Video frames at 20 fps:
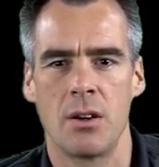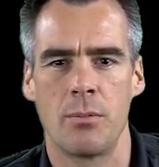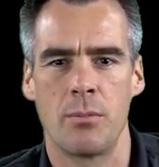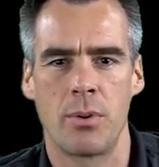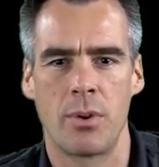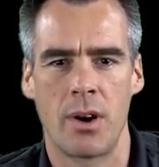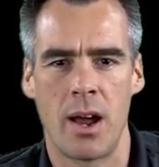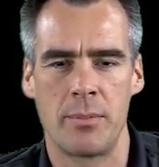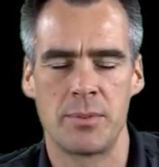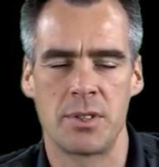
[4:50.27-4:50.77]

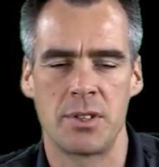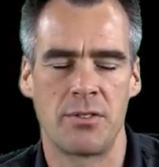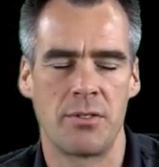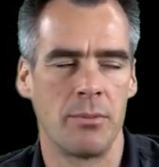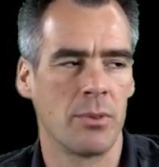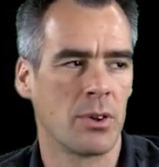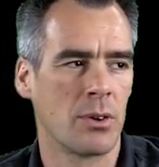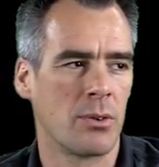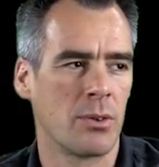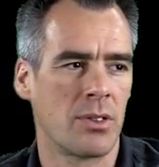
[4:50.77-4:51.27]
perhaps you're
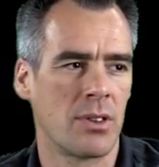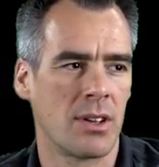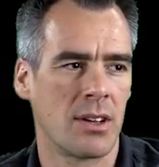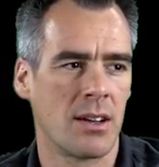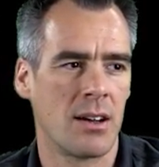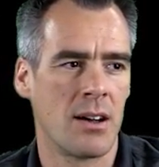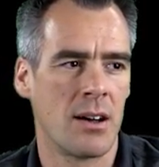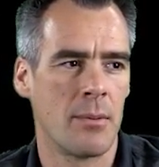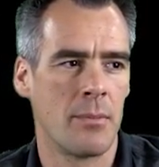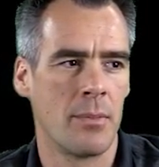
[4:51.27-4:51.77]
familiar with
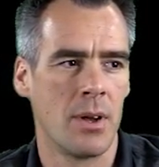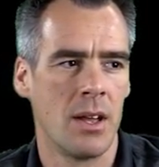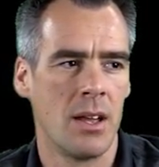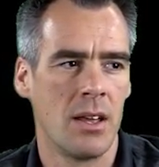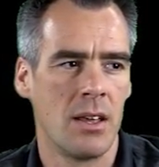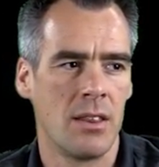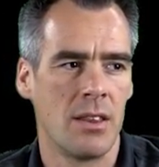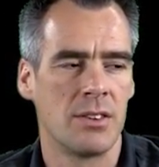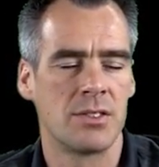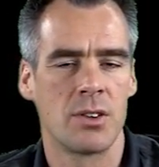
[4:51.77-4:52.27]
the, um,
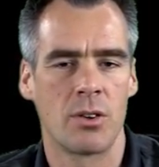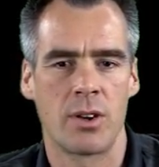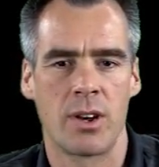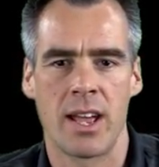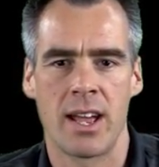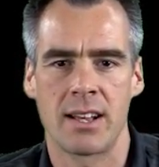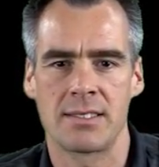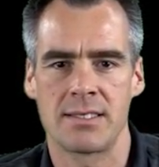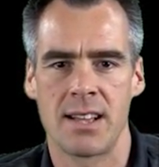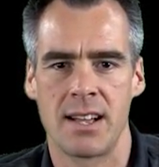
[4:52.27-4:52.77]
the
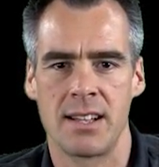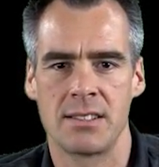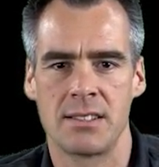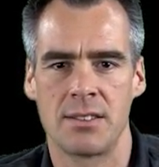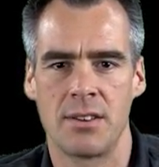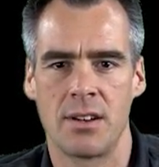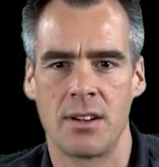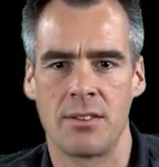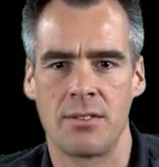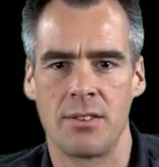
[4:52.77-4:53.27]
zodiac signs
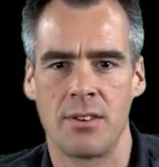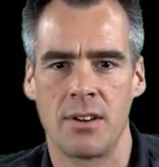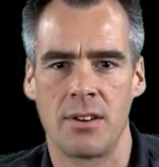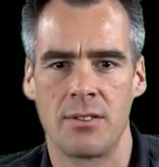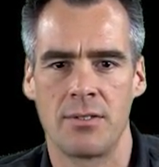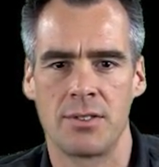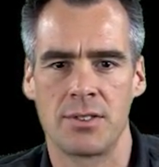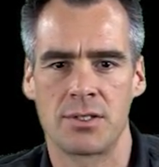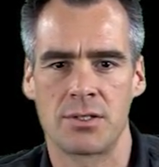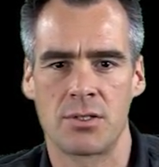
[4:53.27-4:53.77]
of, of,
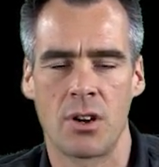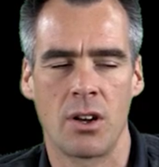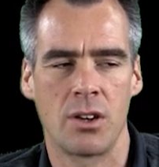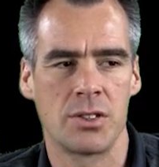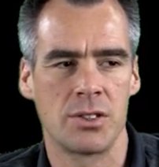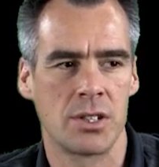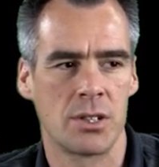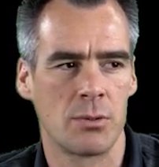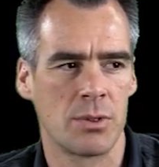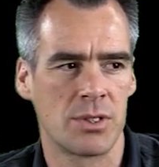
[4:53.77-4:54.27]
of,
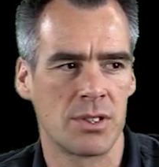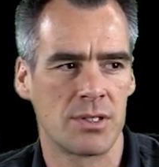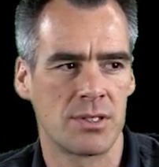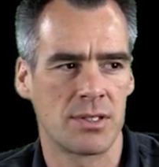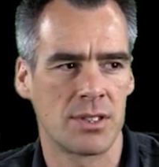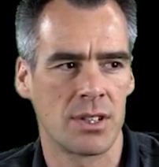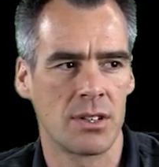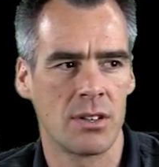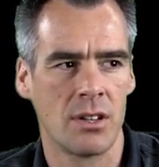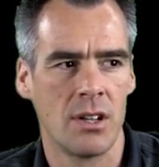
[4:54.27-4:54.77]
astrology, which is
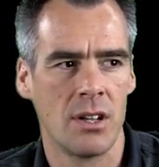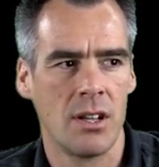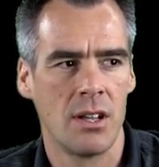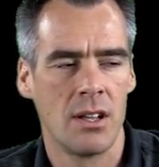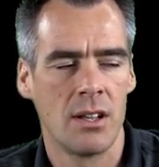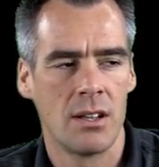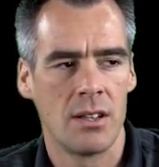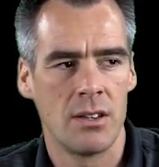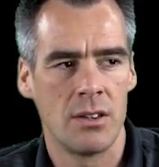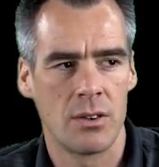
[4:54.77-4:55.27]
still,
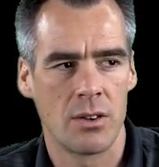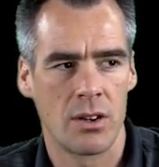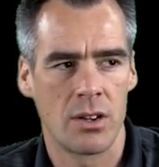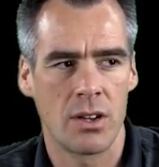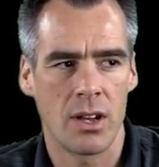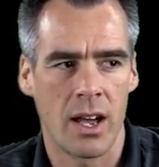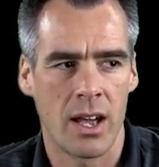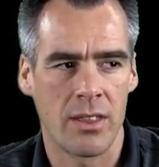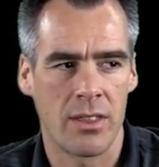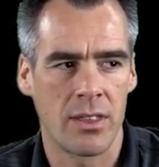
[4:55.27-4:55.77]
you know,
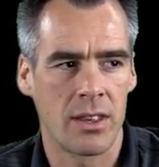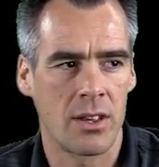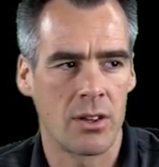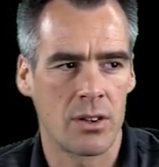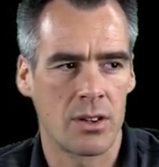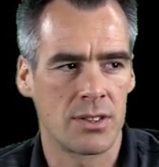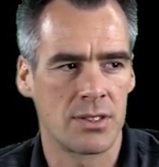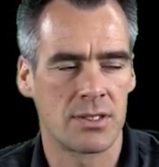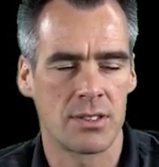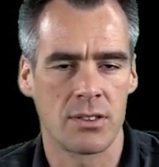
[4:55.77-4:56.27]
I think you
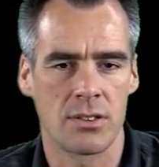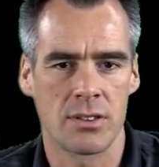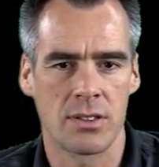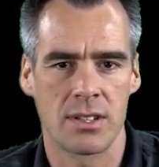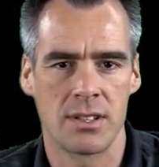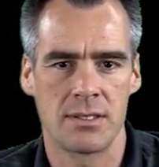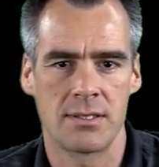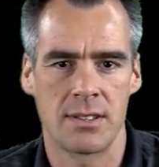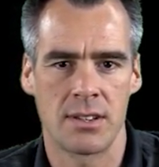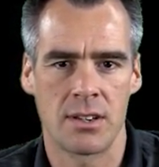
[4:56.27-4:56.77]
could still
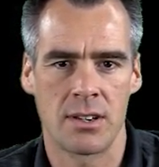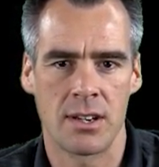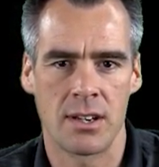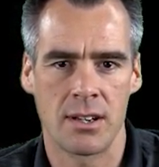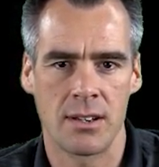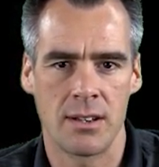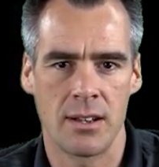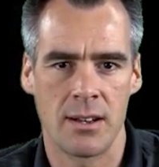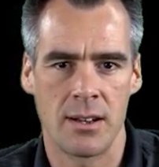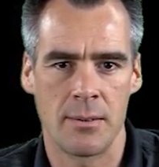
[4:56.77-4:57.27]
consider
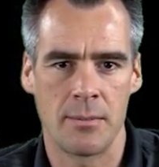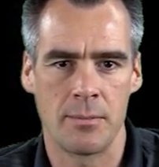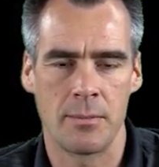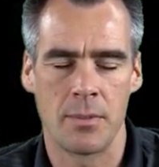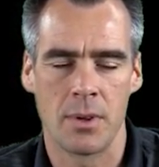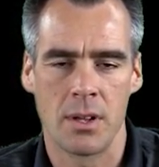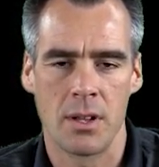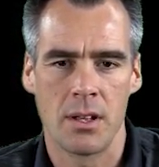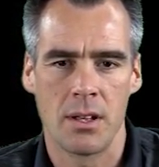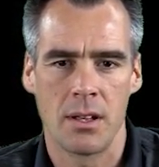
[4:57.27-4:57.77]
it um,
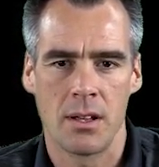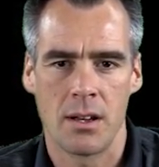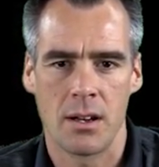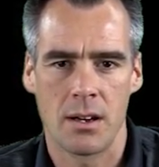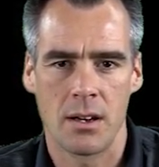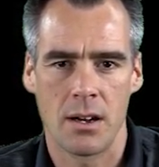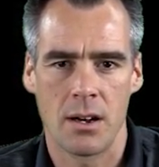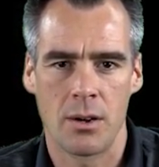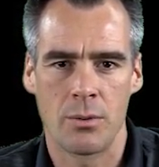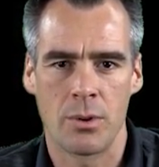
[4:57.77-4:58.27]

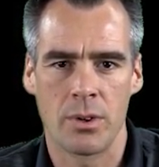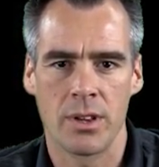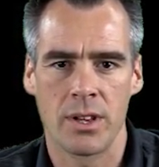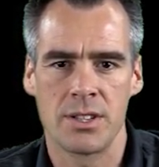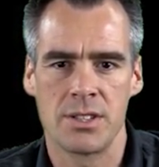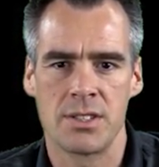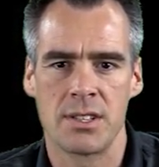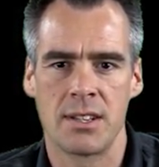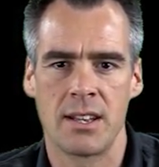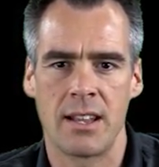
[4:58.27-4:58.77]
a
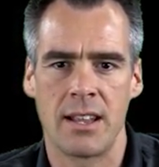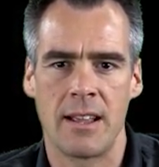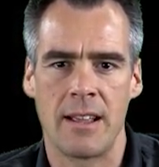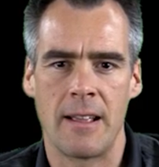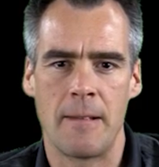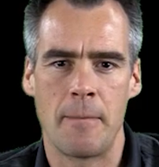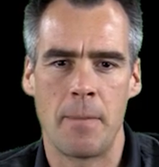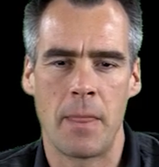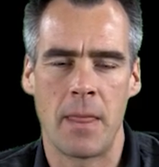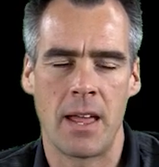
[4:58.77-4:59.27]
religion.
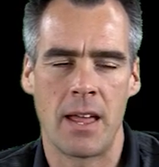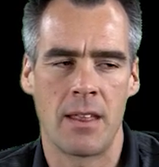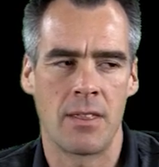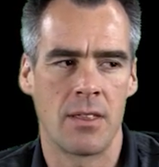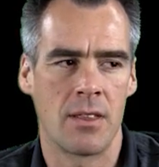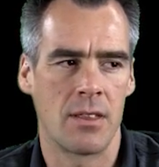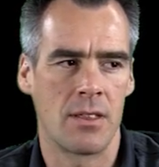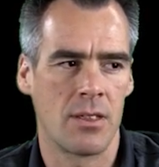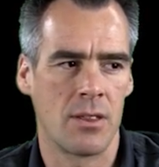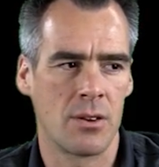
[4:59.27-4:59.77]

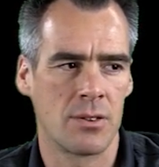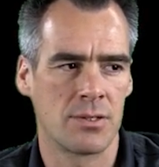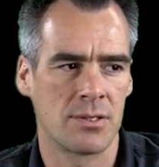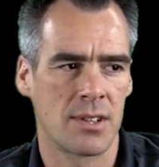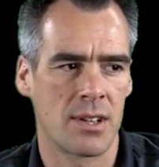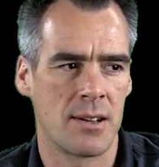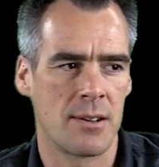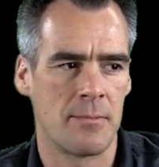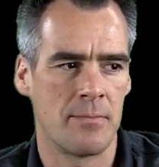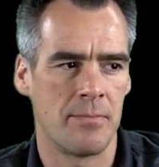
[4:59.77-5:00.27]
And those,
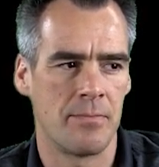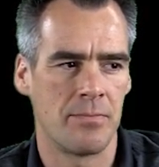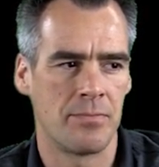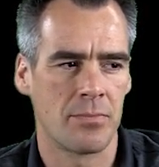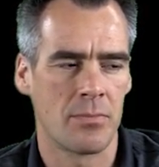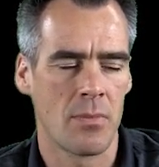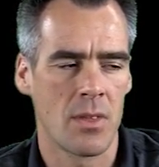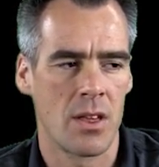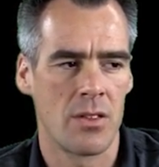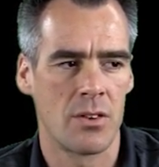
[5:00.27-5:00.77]
um,
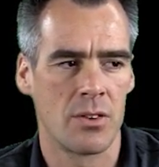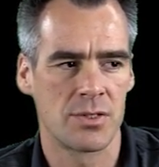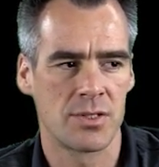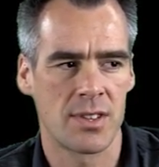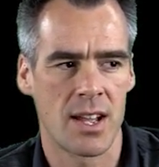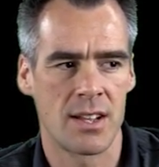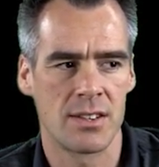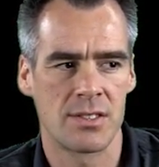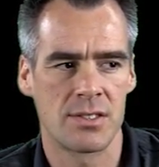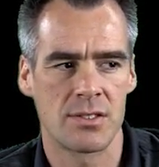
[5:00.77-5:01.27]
those
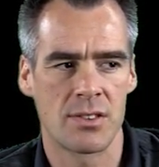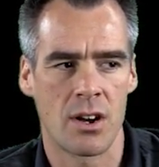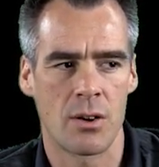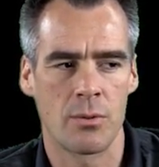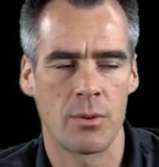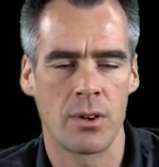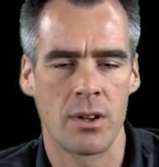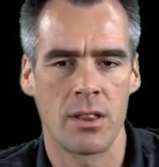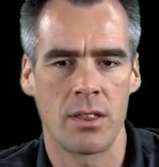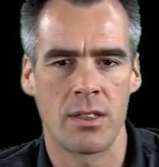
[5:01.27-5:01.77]
signs start
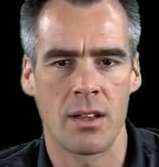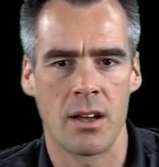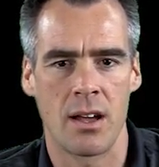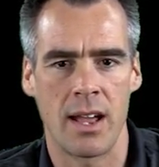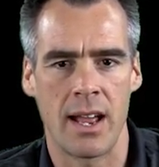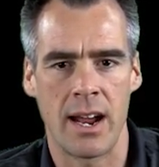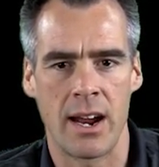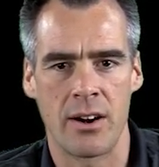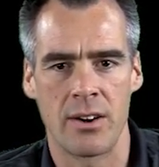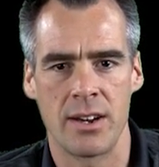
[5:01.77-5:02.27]
with uh,
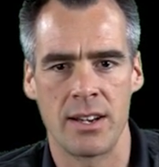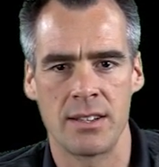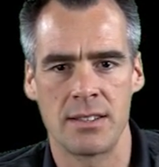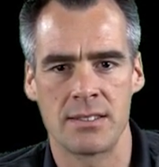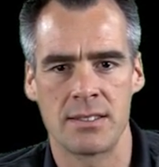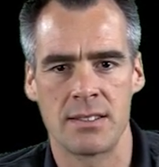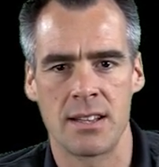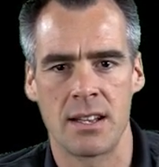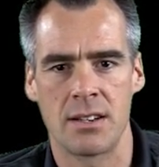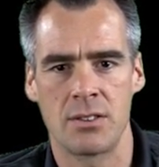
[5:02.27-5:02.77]

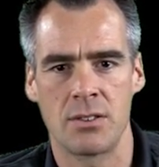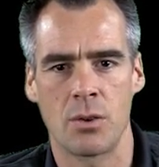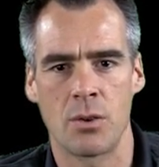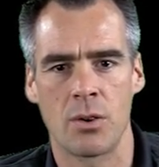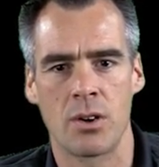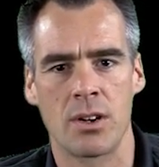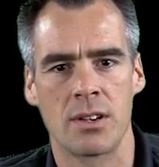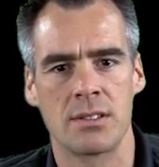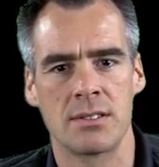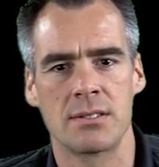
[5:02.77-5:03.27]
Aries and then
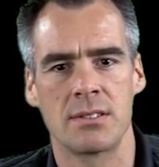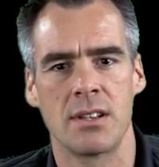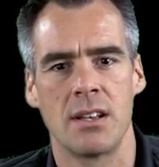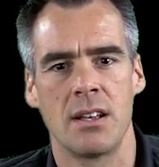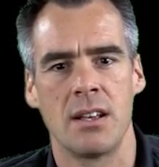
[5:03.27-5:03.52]
Taurus,